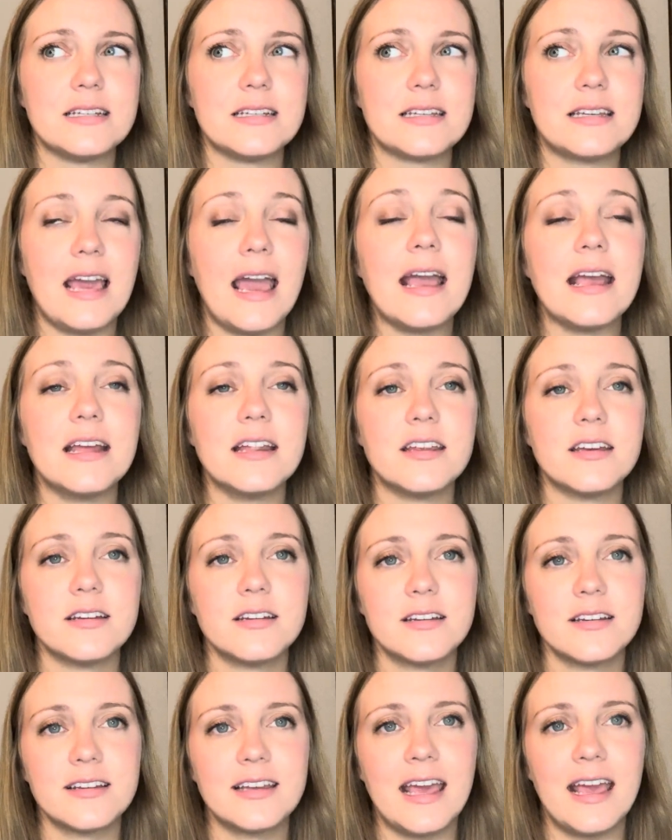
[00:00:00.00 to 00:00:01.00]
Cade
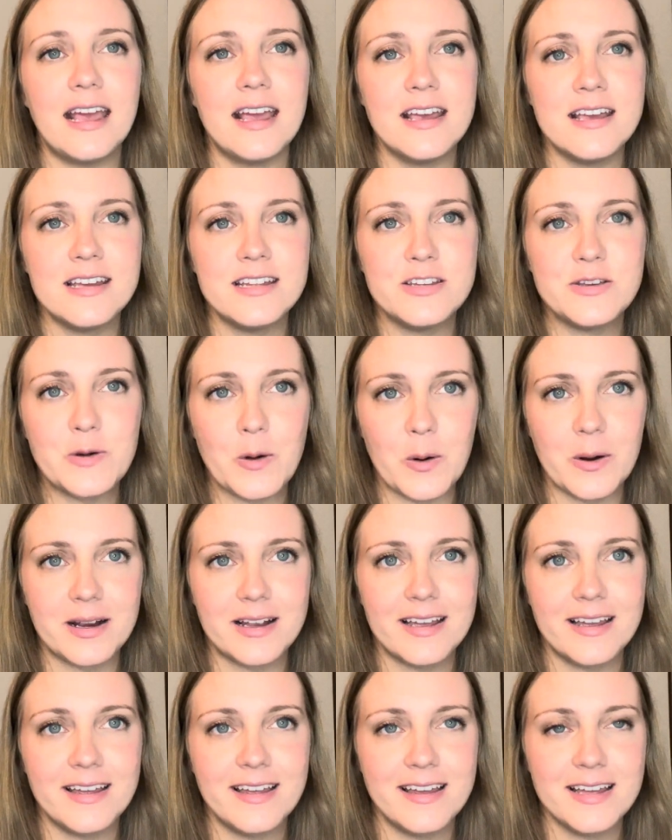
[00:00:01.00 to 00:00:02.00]

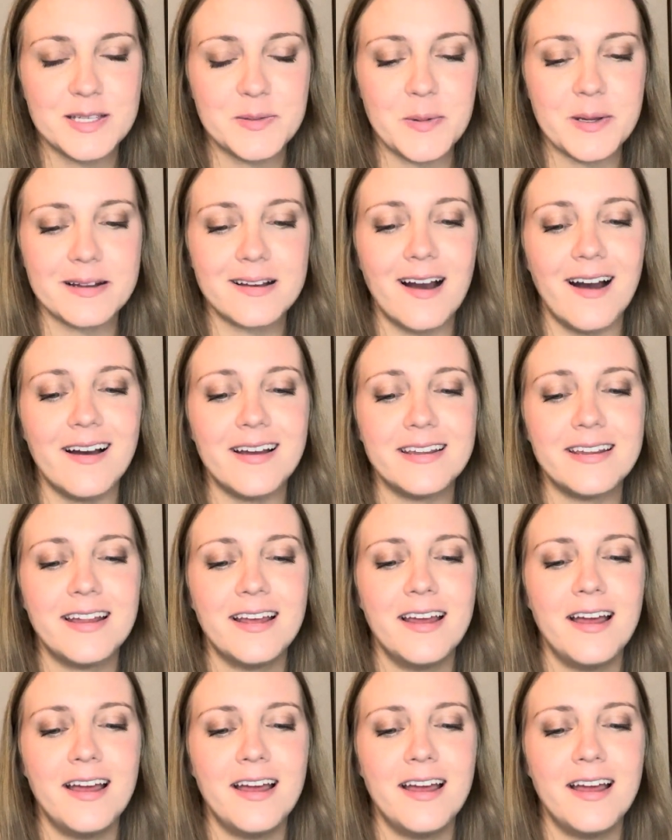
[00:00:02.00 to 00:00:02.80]
York has been cut.